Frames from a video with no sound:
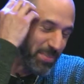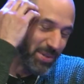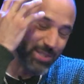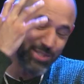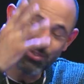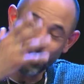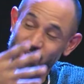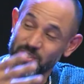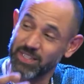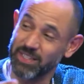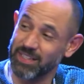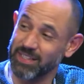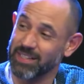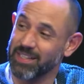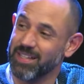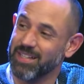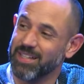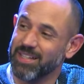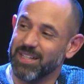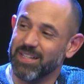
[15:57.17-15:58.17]
picturing
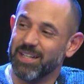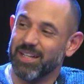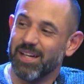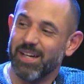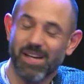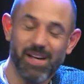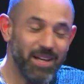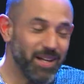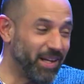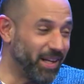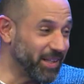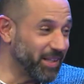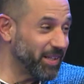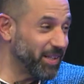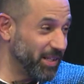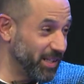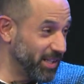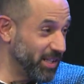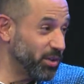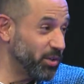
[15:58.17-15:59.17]
like
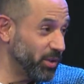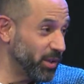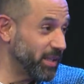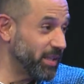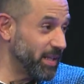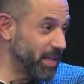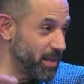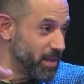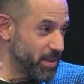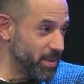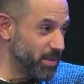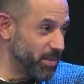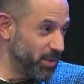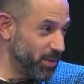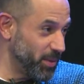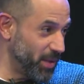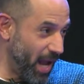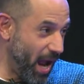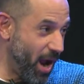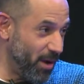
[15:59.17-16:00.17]
literally
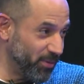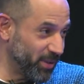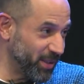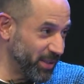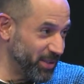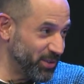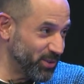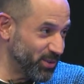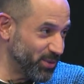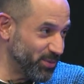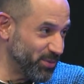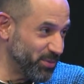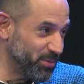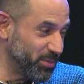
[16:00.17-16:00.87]
having an interview